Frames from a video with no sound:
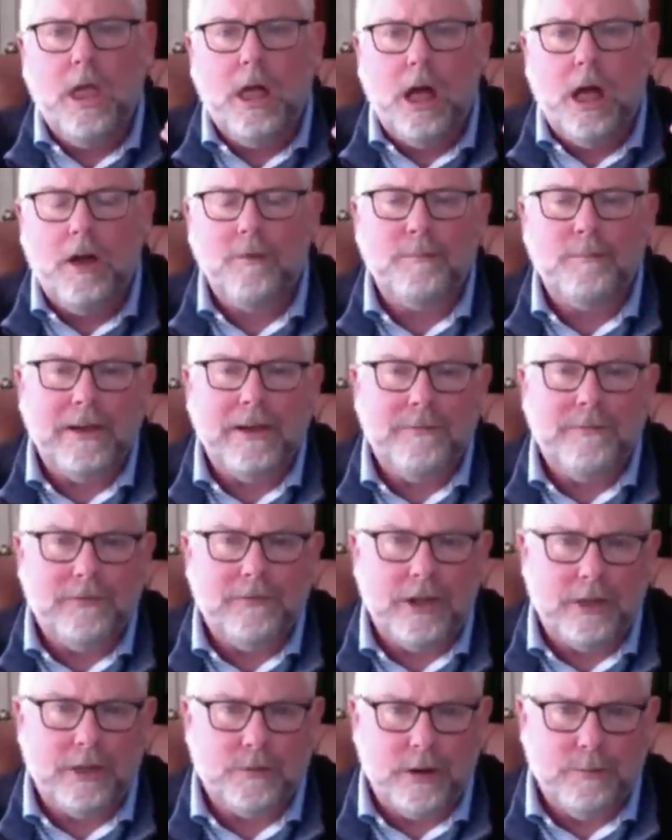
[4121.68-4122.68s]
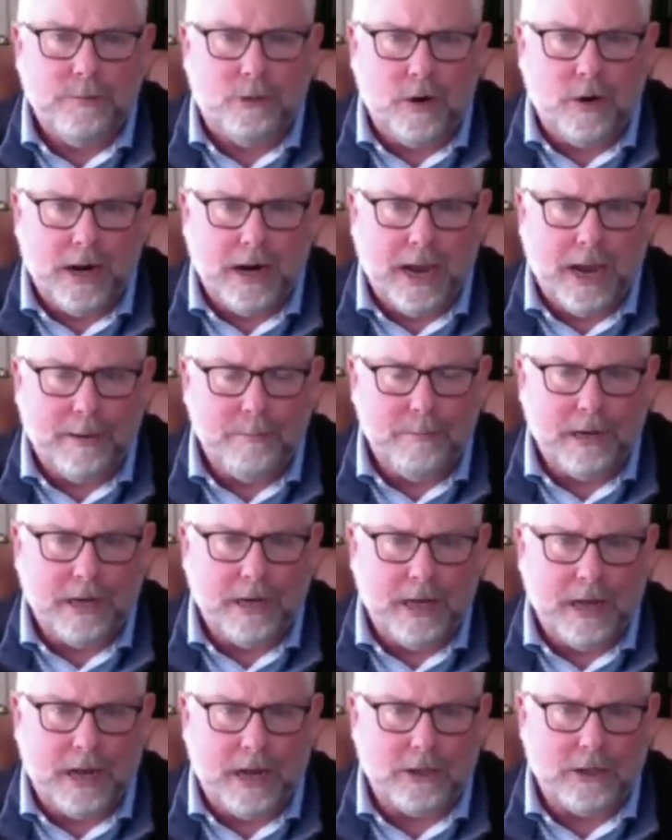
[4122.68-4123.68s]
of my $53.9
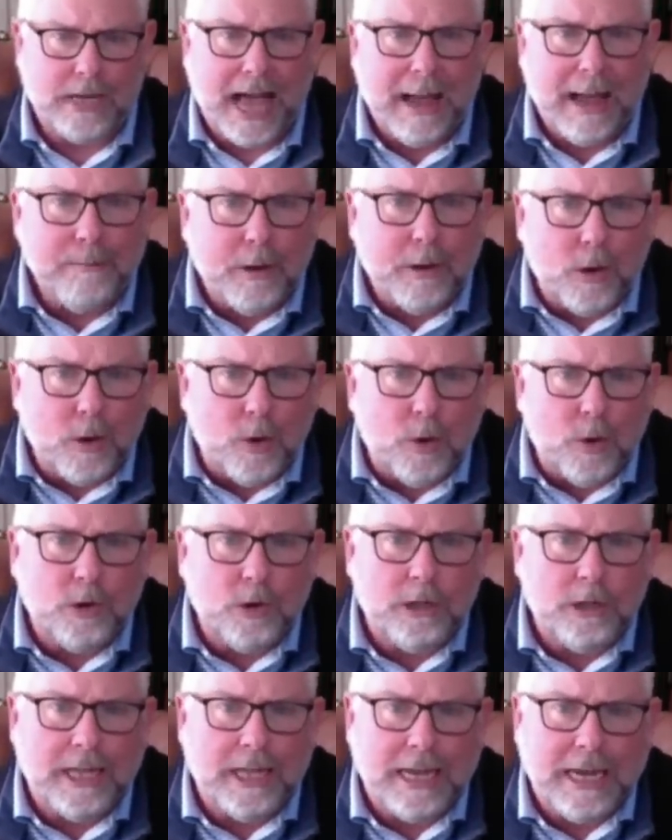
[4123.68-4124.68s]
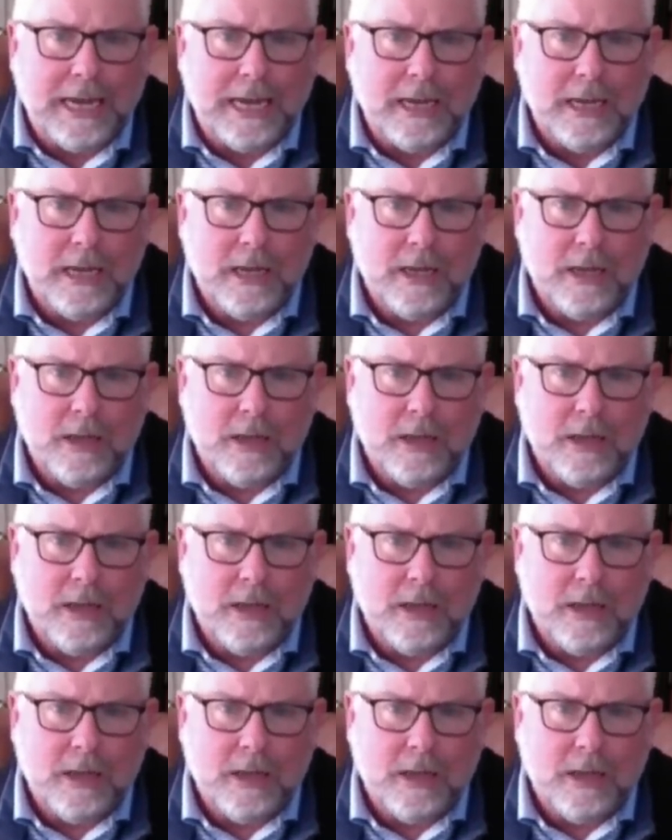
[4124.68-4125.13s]
billion, I'm only